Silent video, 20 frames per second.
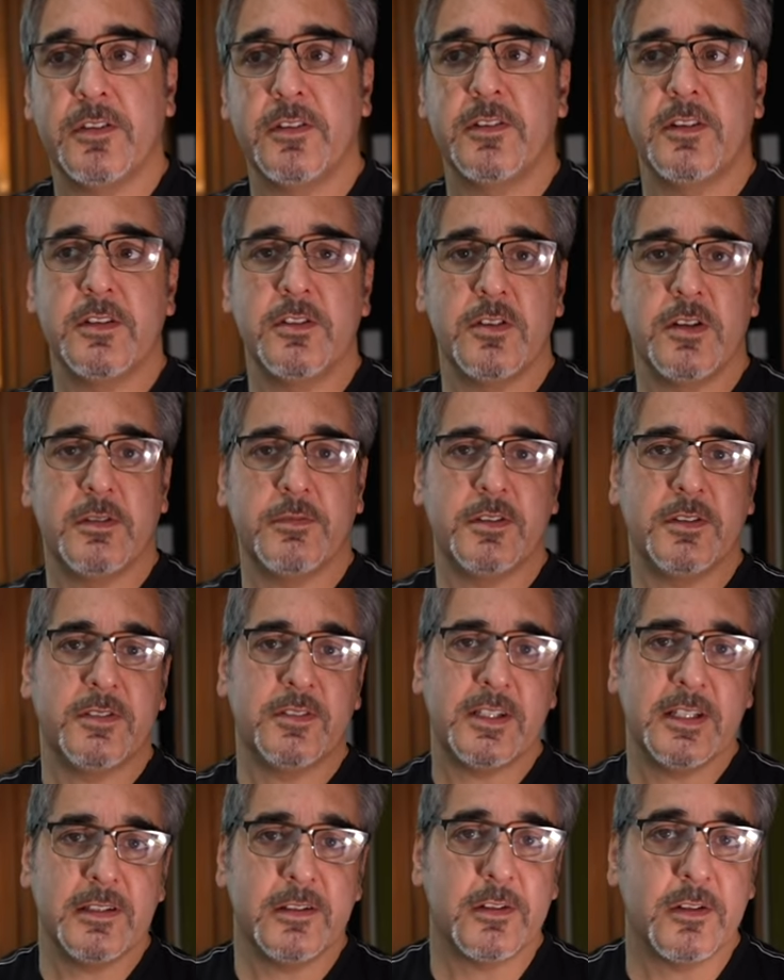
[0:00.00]
and then you have the
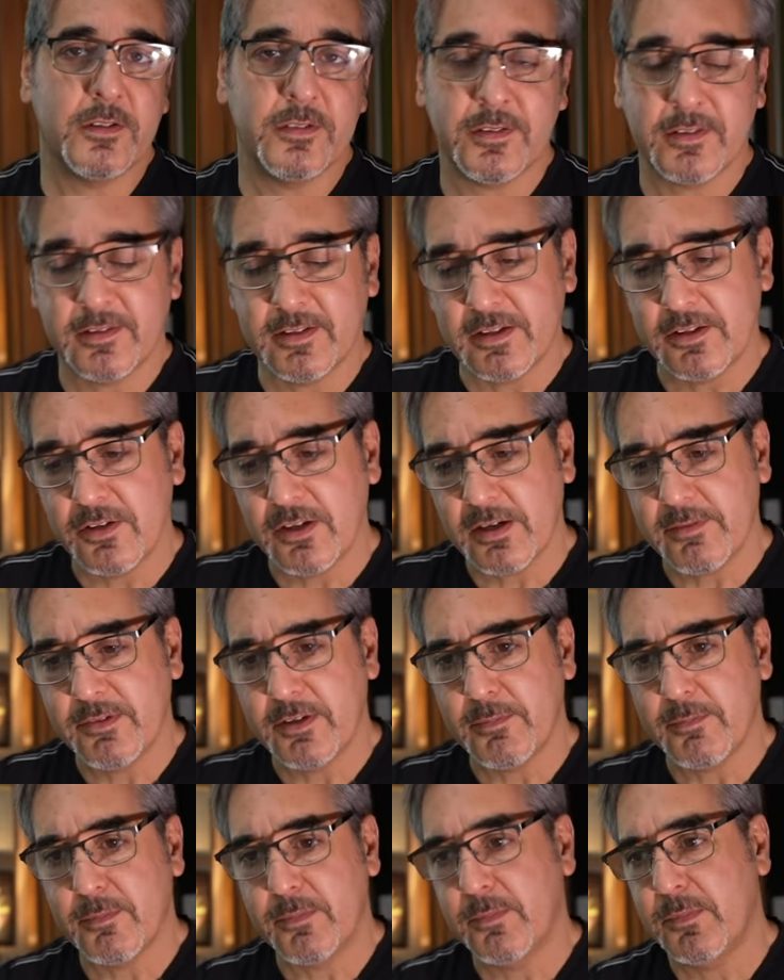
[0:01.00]
state laws, and then you have
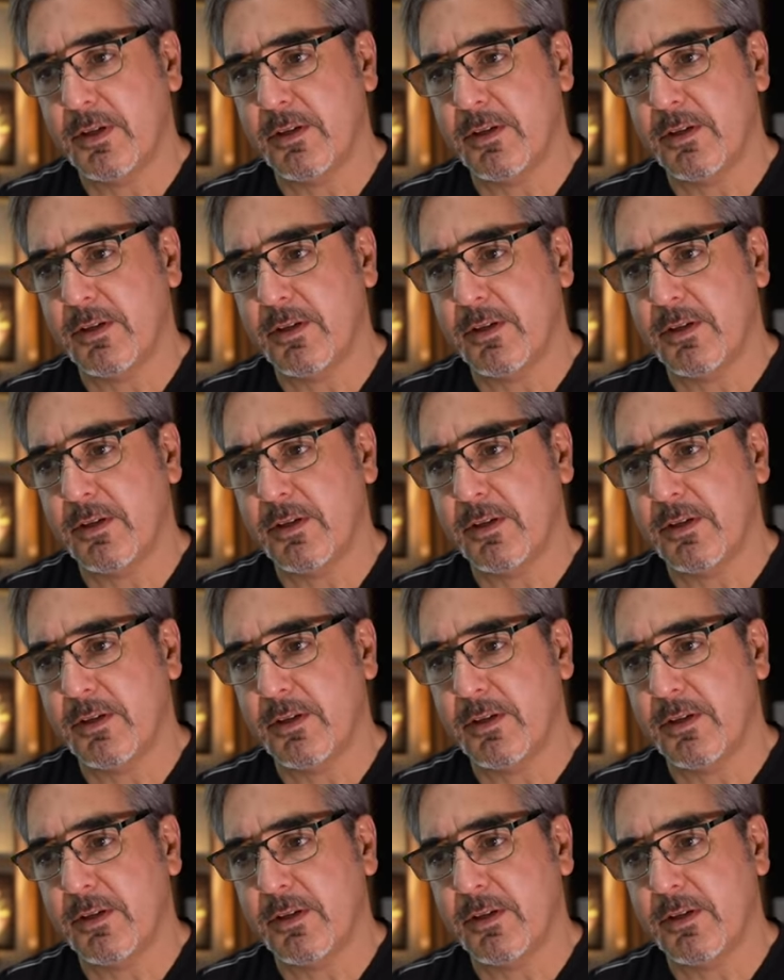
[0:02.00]
the